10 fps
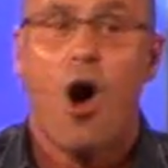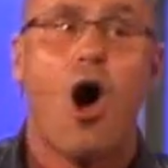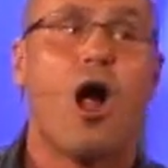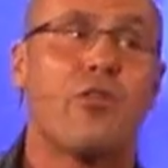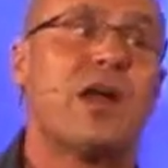
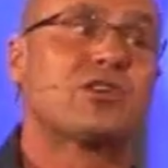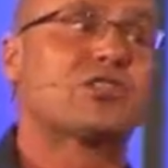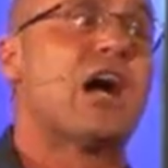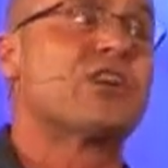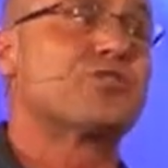Are there
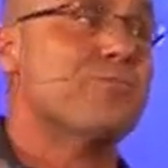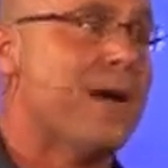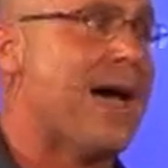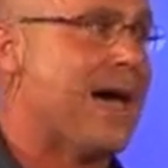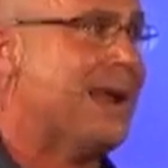such
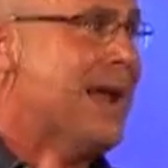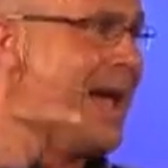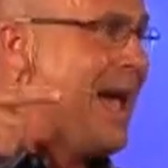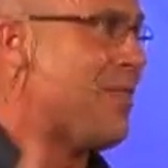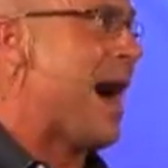men
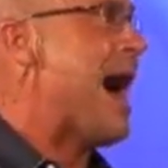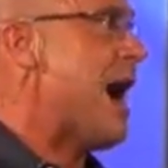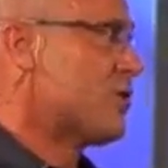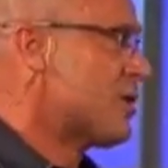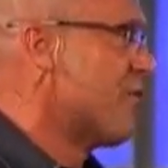in the
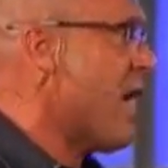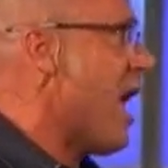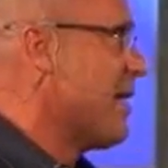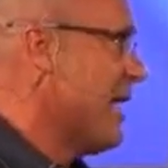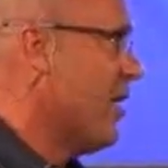house of
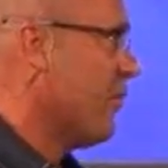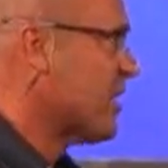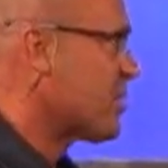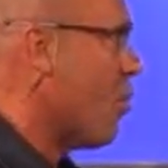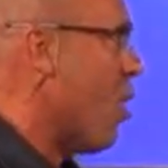God here
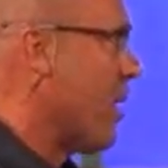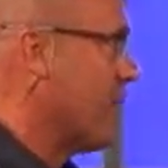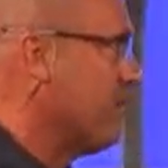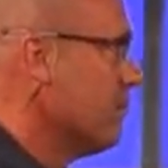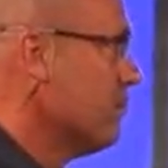this morning?